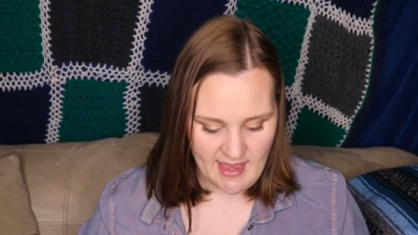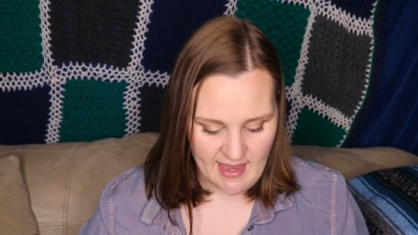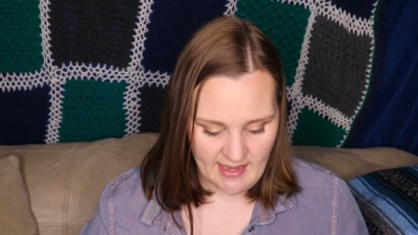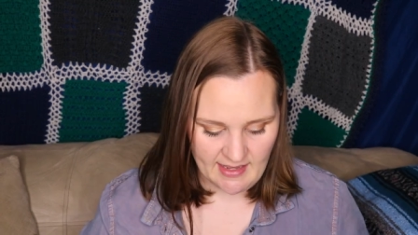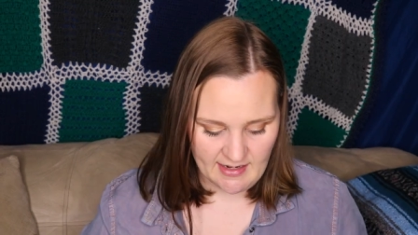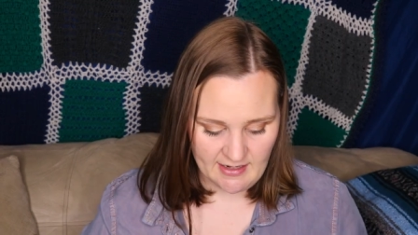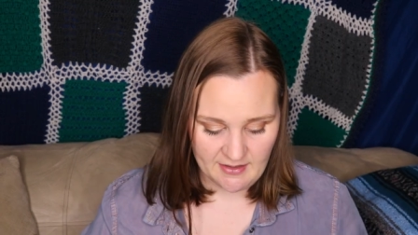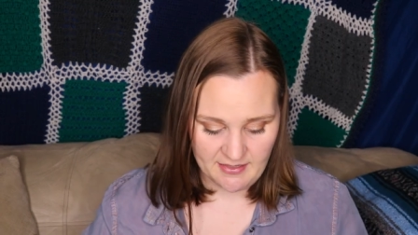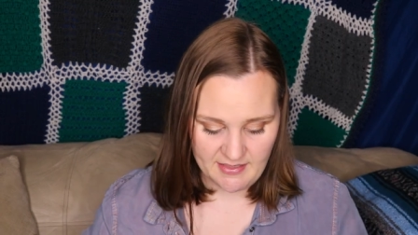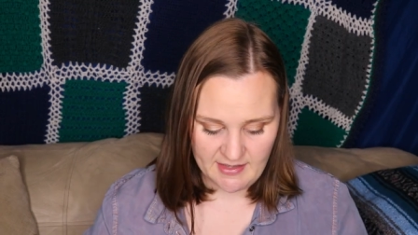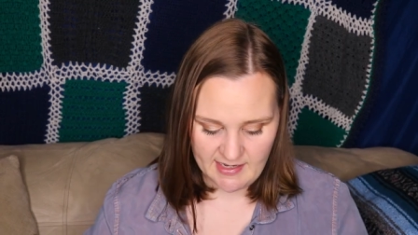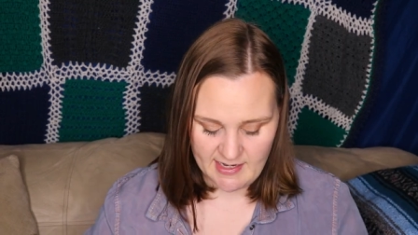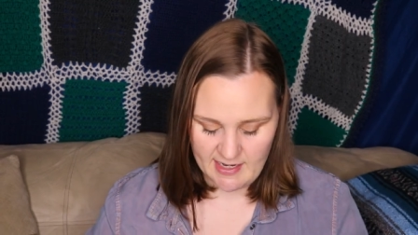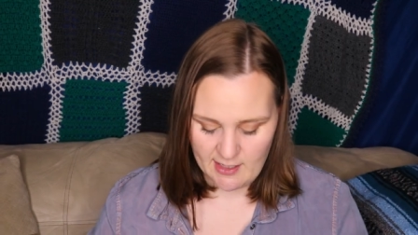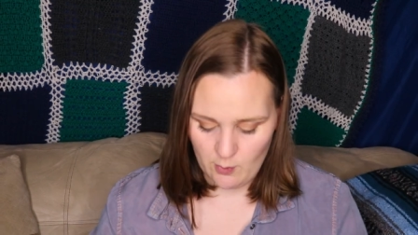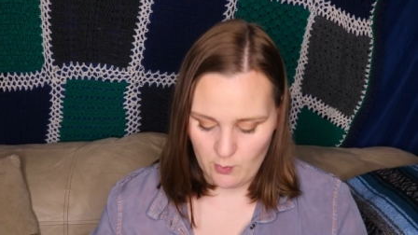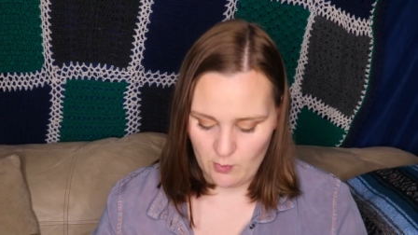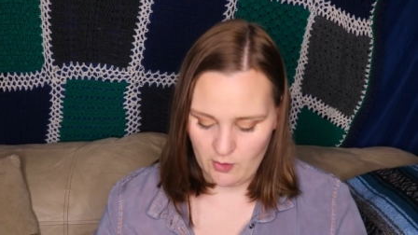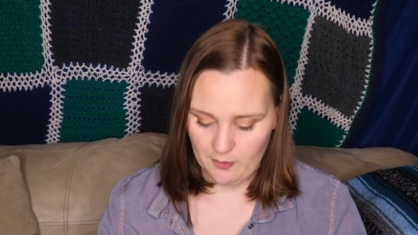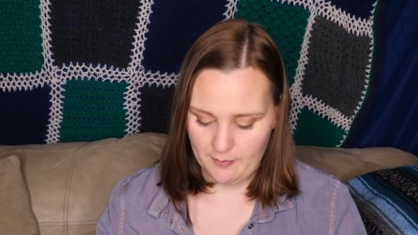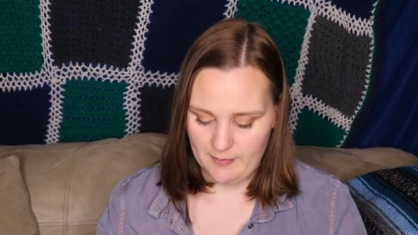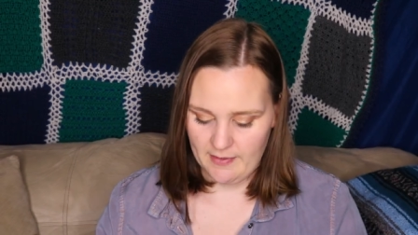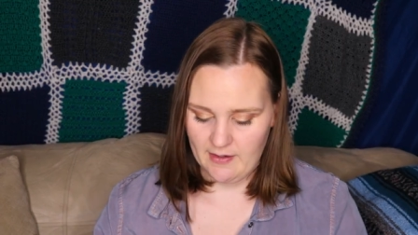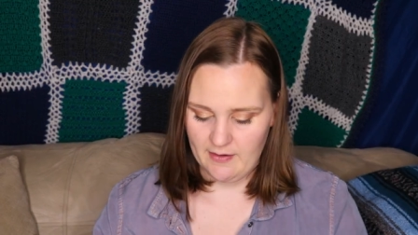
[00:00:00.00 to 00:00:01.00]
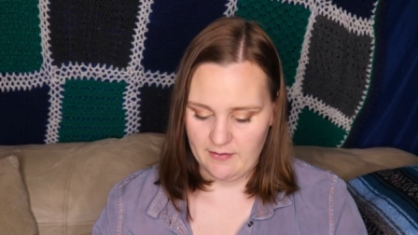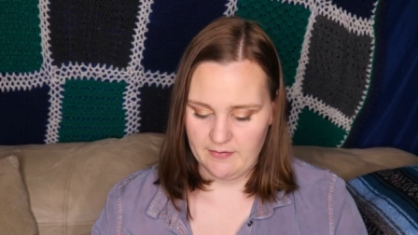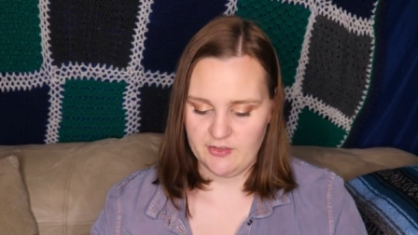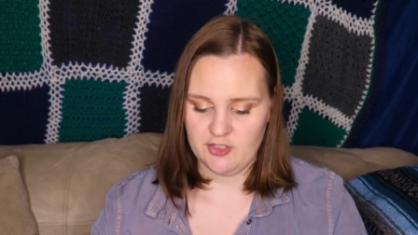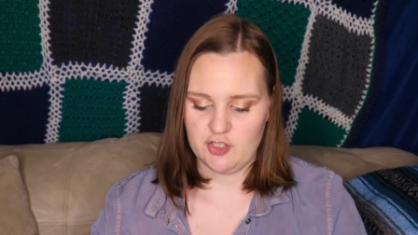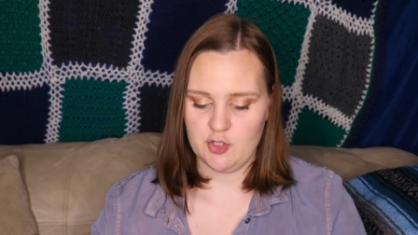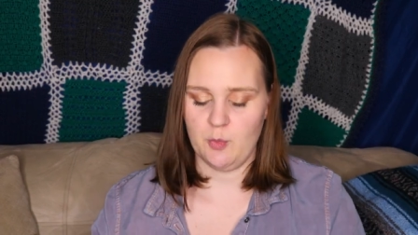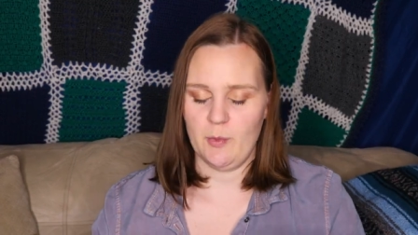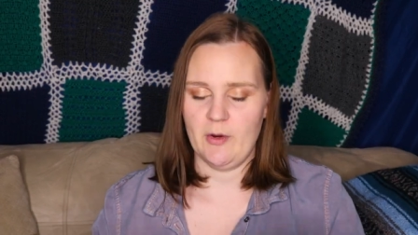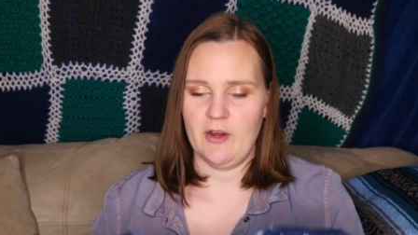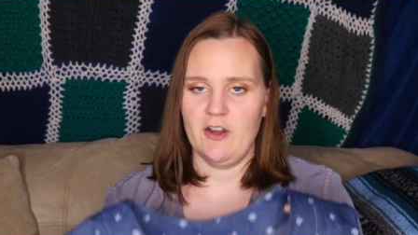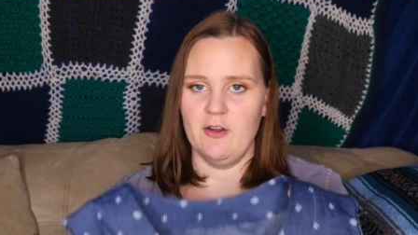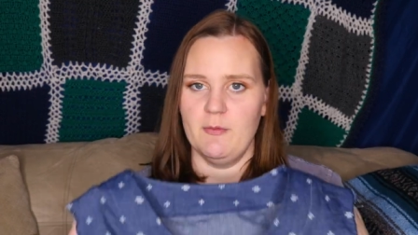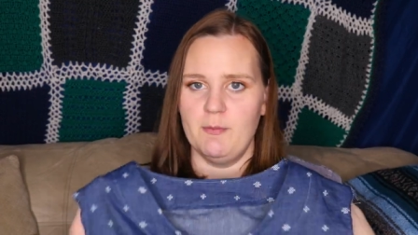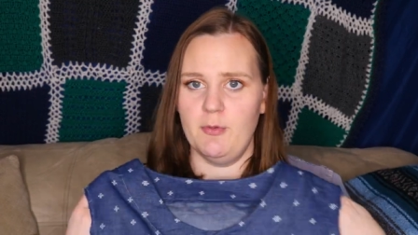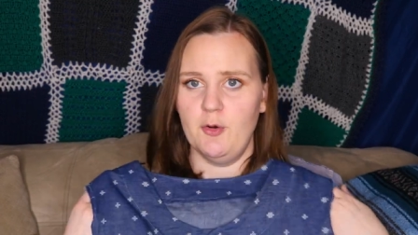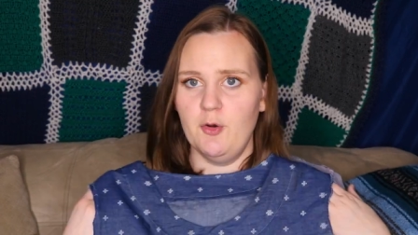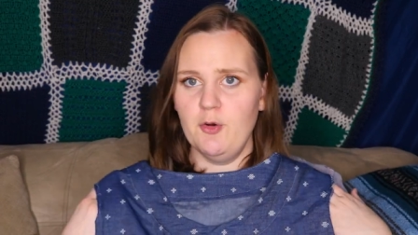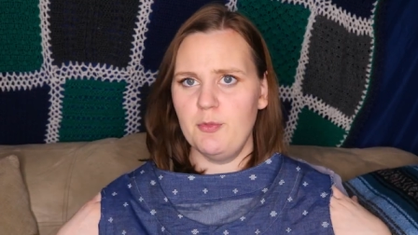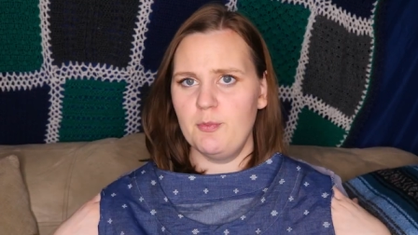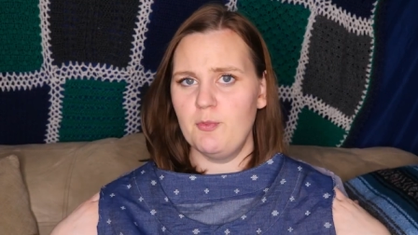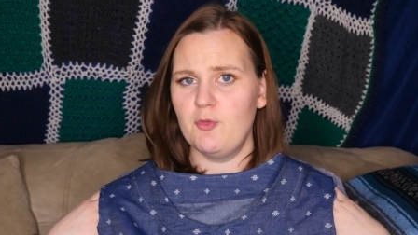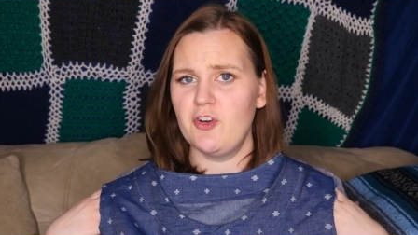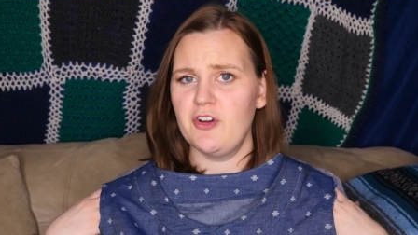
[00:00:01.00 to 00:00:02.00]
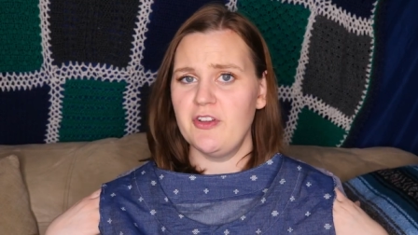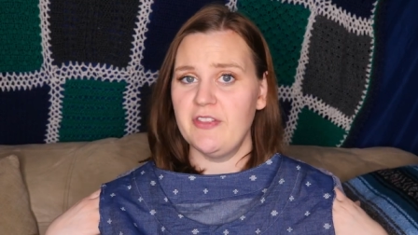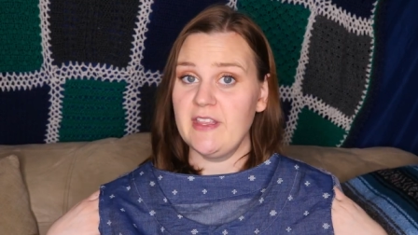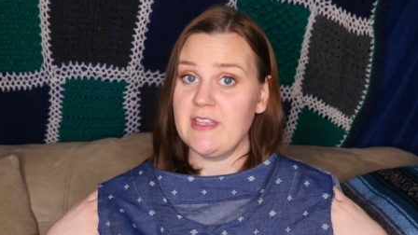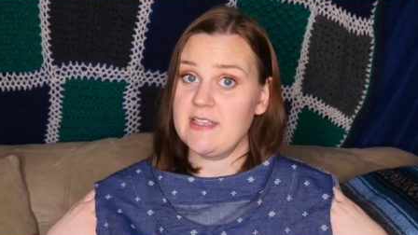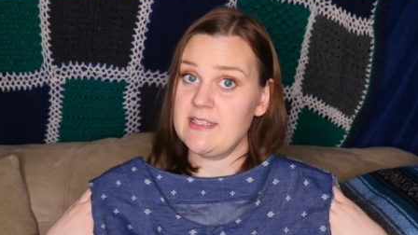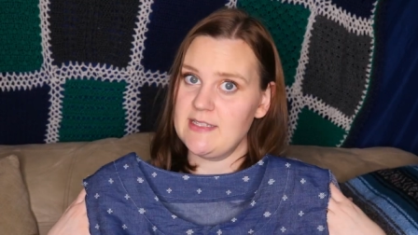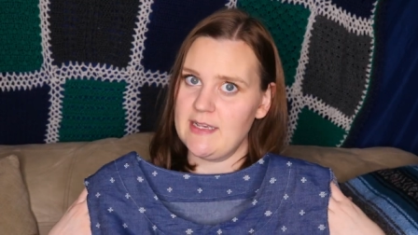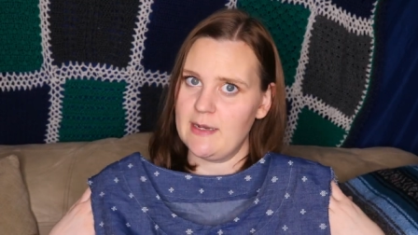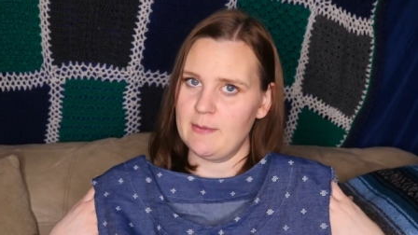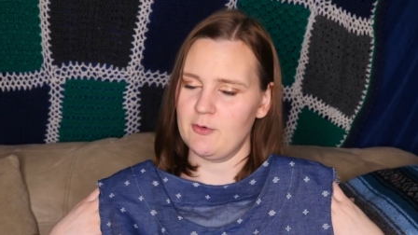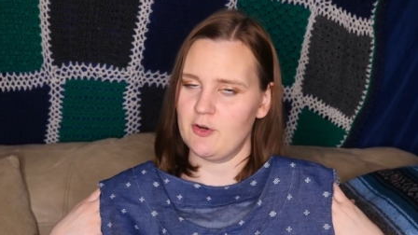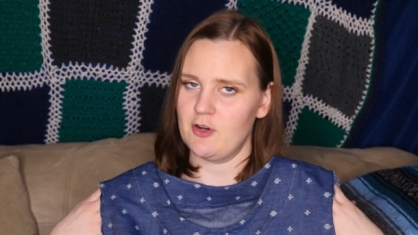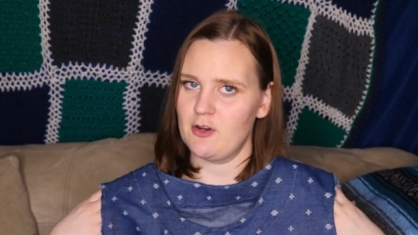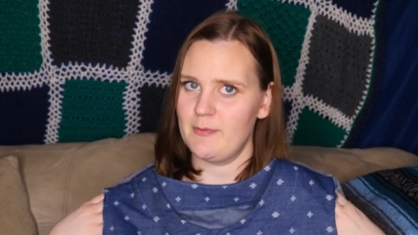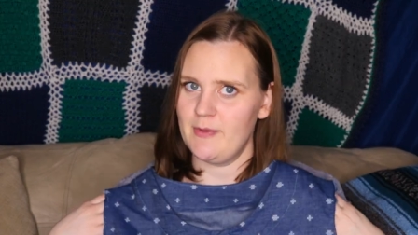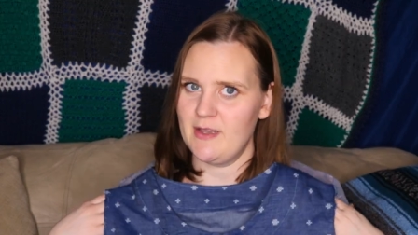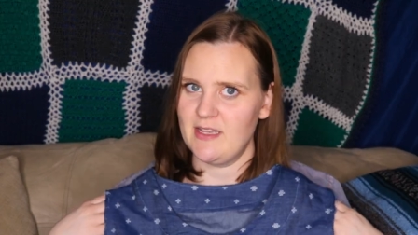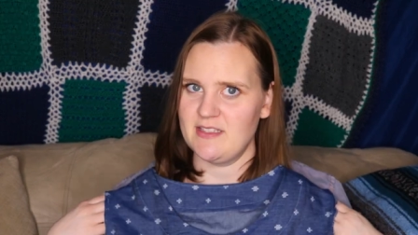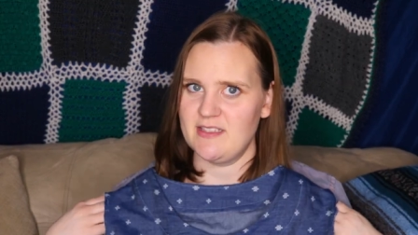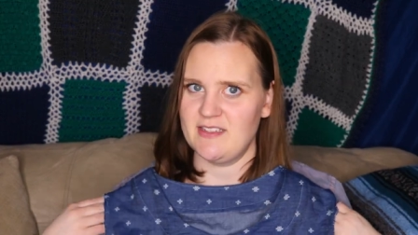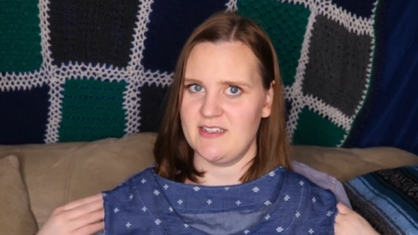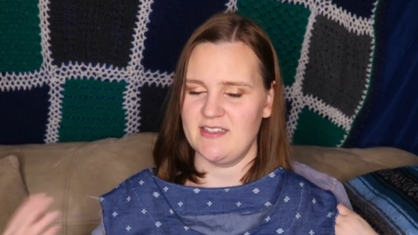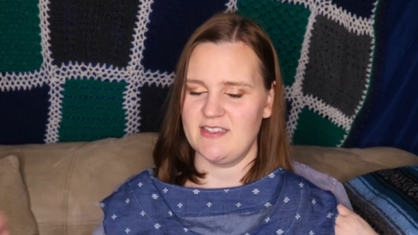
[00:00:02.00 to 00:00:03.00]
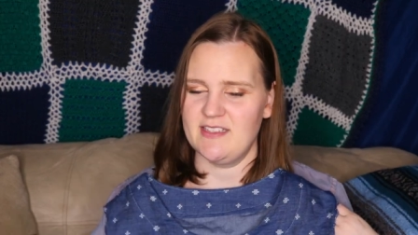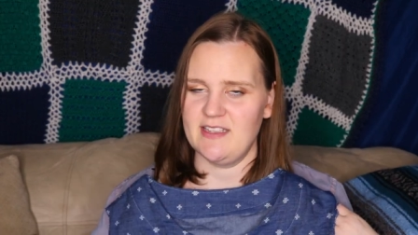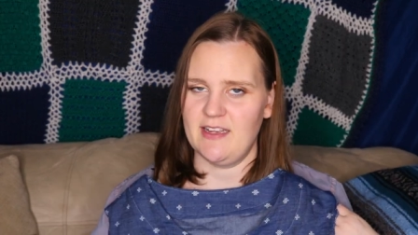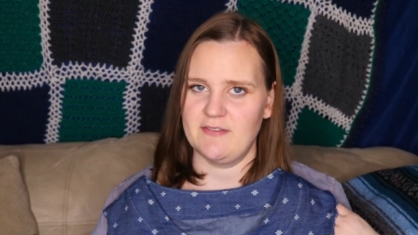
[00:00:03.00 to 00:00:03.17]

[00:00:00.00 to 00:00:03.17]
and I think I will be able to wear it both more in the summer because it doesn't